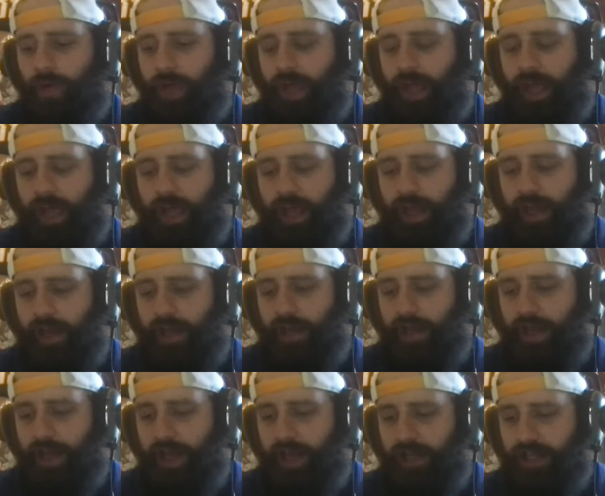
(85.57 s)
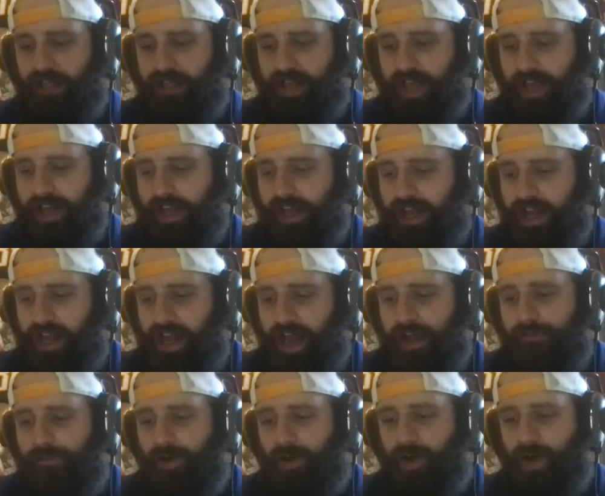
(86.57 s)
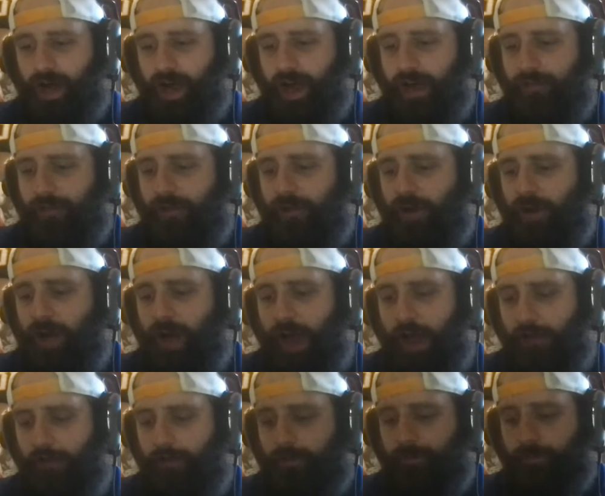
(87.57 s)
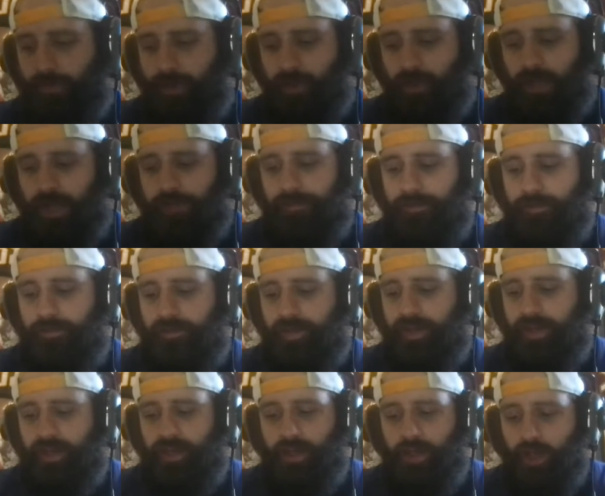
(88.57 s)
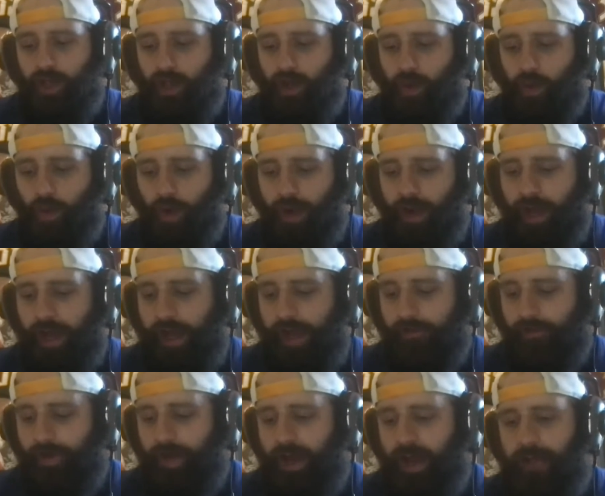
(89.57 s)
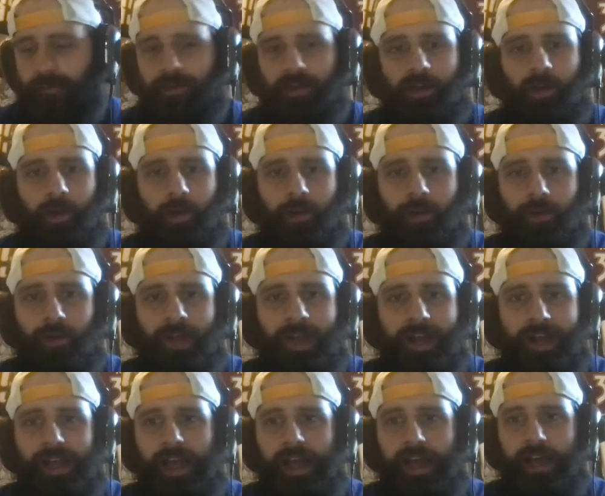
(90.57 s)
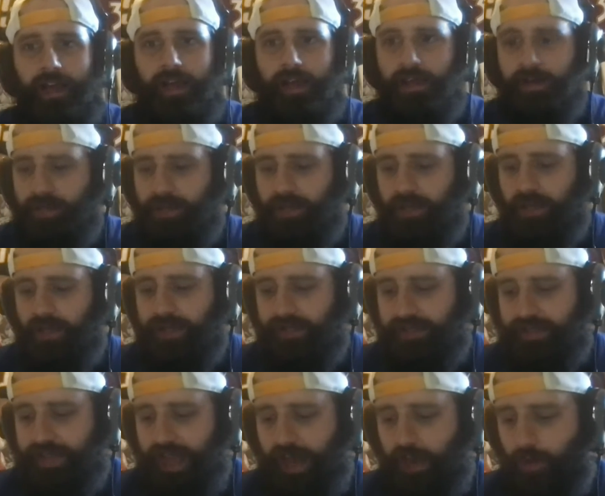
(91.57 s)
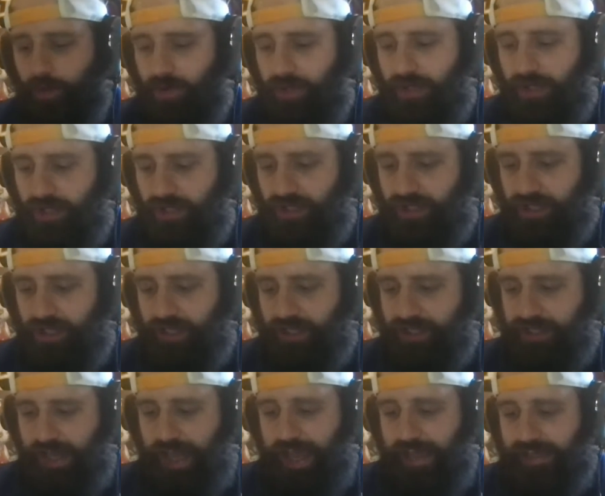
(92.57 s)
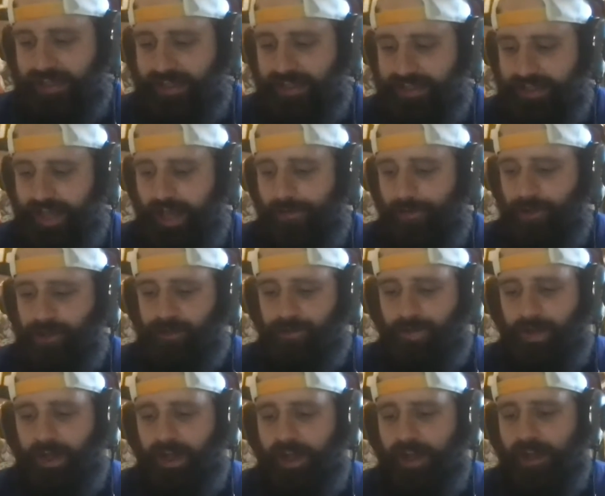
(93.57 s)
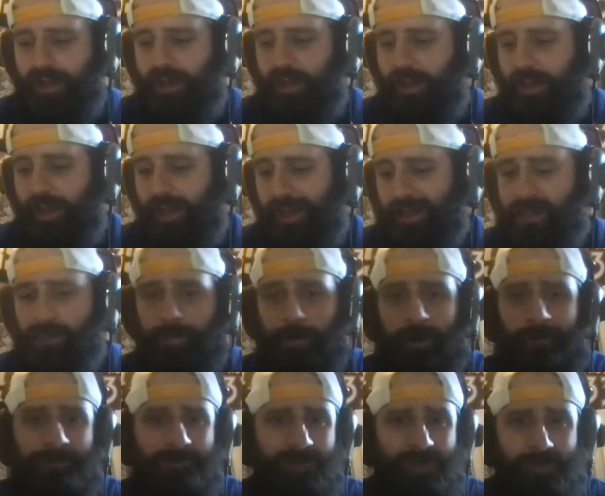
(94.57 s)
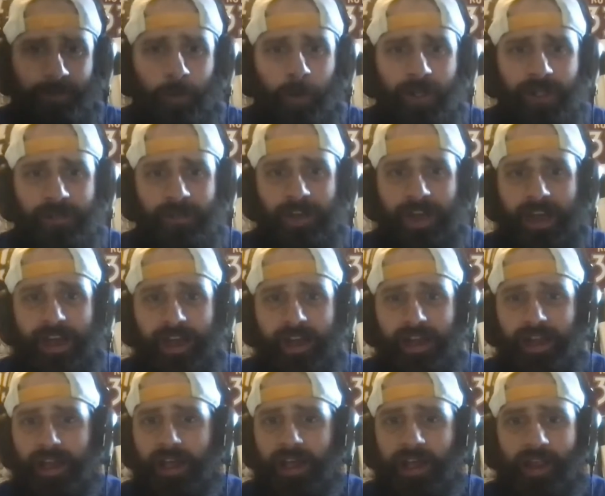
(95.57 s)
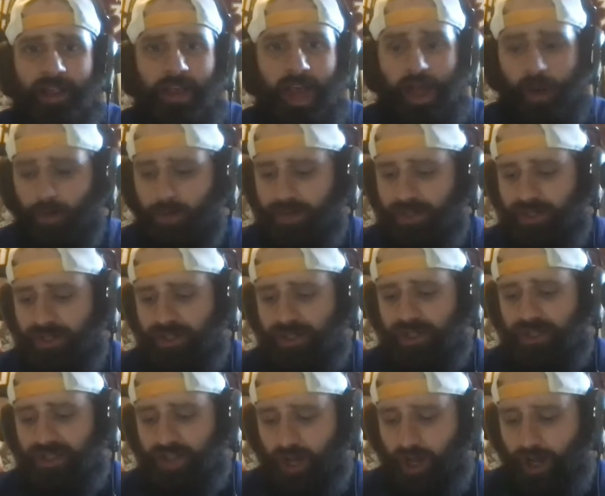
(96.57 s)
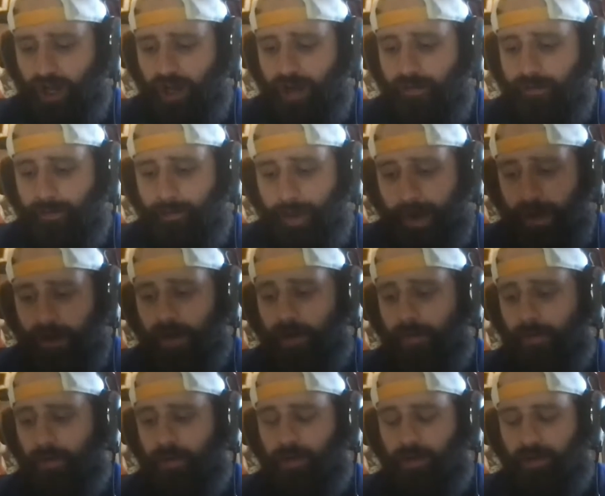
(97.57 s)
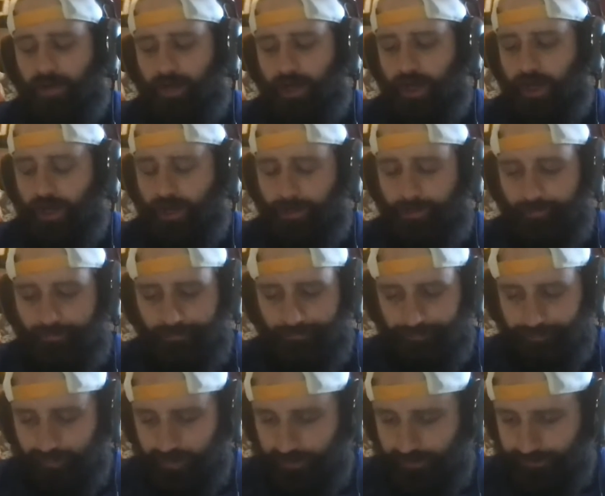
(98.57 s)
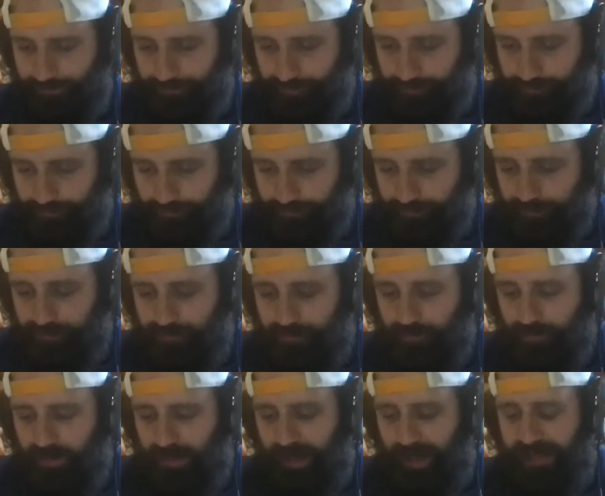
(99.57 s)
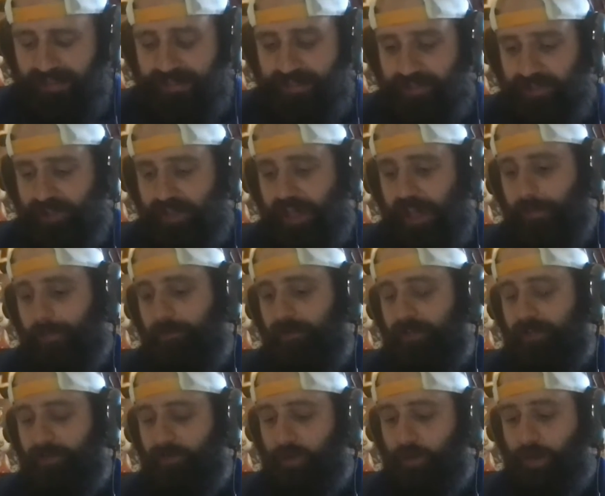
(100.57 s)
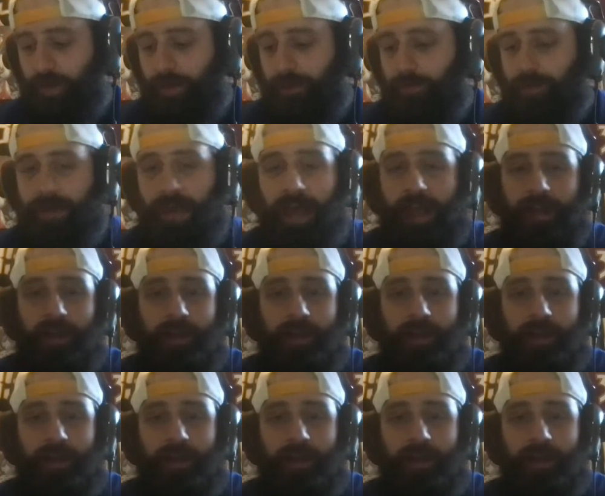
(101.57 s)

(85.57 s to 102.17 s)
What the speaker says: And I never, ever, ever for the life of me want to ever have to go through that again. Because that was just, as a Sabres fan, as a Buffalo sports fan, that was just unbearable. I still can't believe we went through that.